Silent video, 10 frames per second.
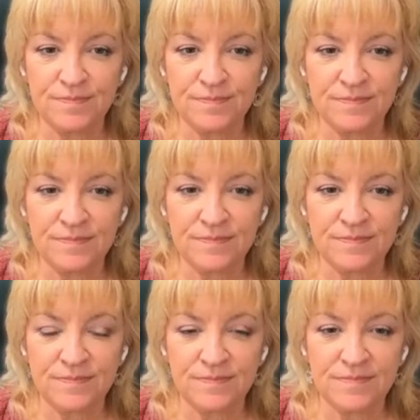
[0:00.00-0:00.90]

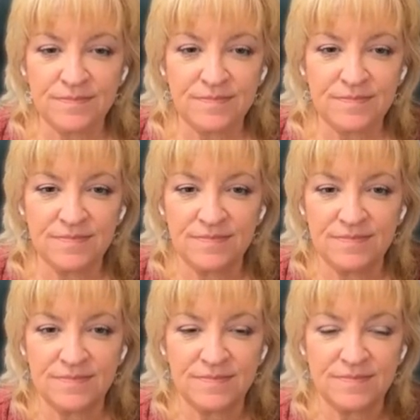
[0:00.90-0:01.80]

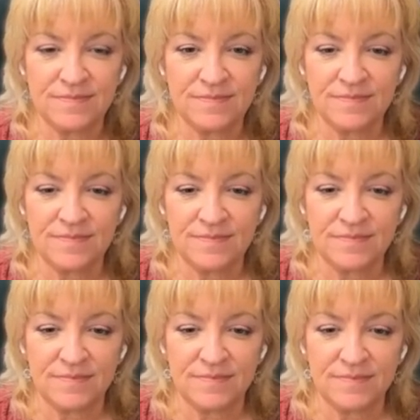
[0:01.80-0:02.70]

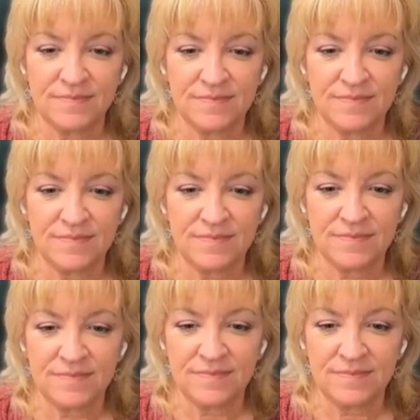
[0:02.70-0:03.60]

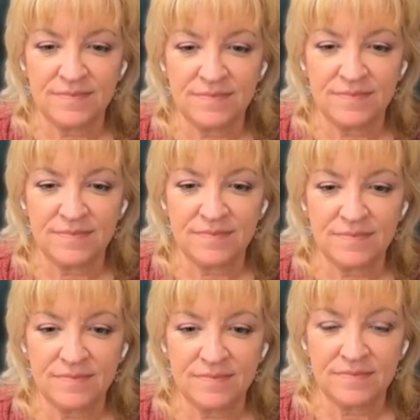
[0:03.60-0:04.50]

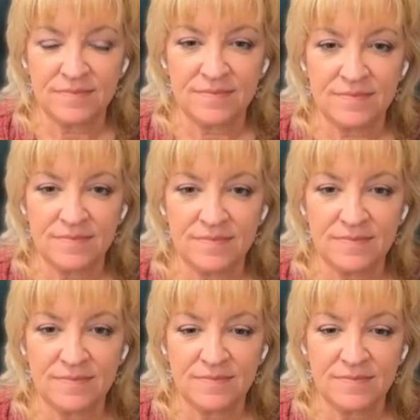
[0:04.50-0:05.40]

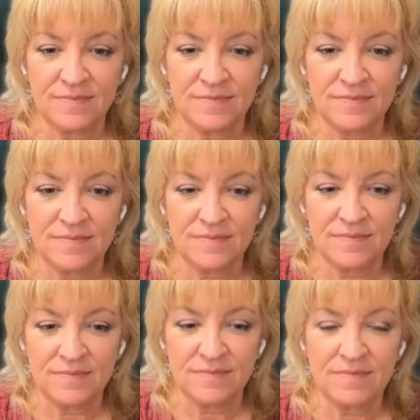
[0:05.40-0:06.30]

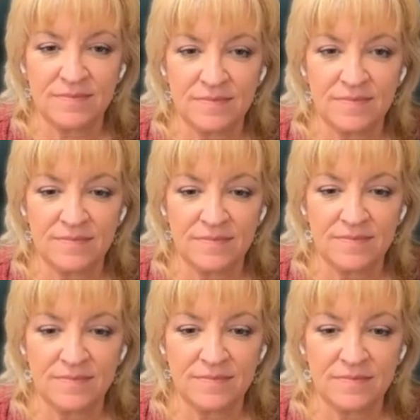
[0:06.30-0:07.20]

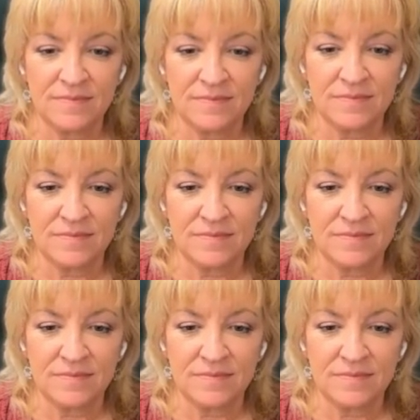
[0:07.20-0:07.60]
No words are spoken by the person on screen.